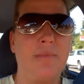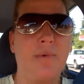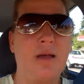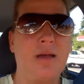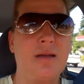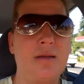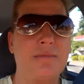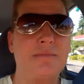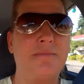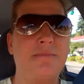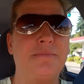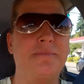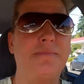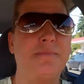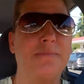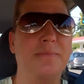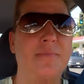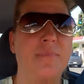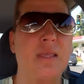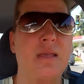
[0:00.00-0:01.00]

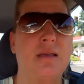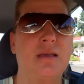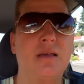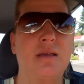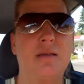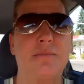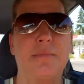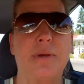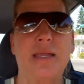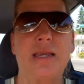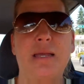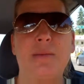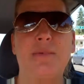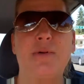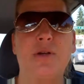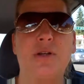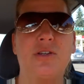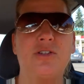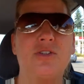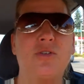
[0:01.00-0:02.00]
Um, my neighbor
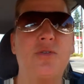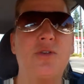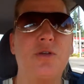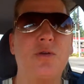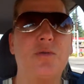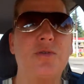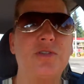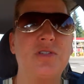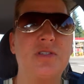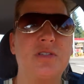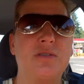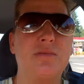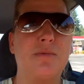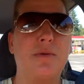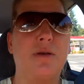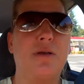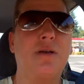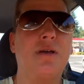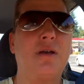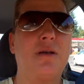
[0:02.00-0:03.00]
Antonio was
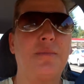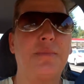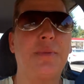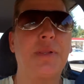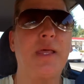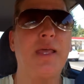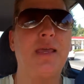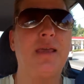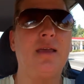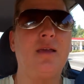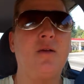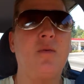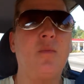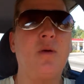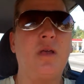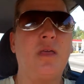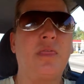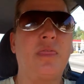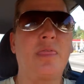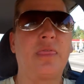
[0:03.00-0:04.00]
playing
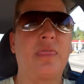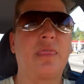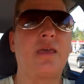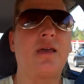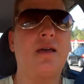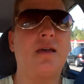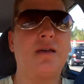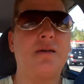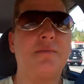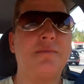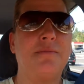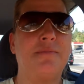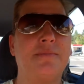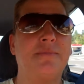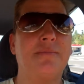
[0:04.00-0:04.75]
with um,